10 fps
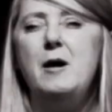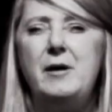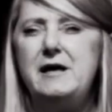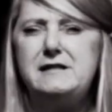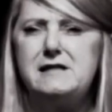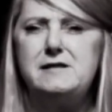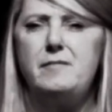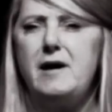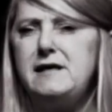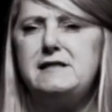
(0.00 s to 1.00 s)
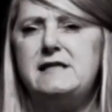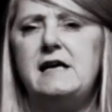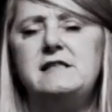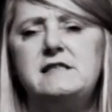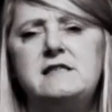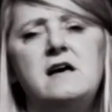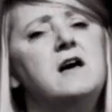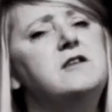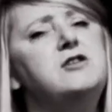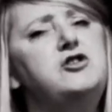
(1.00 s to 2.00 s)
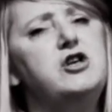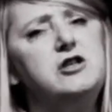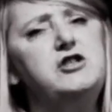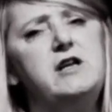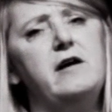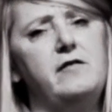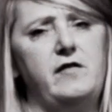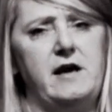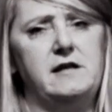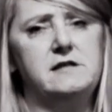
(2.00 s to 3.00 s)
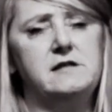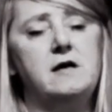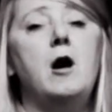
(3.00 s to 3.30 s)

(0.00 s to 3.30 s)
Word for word: But it doesn't make sense to judge the offence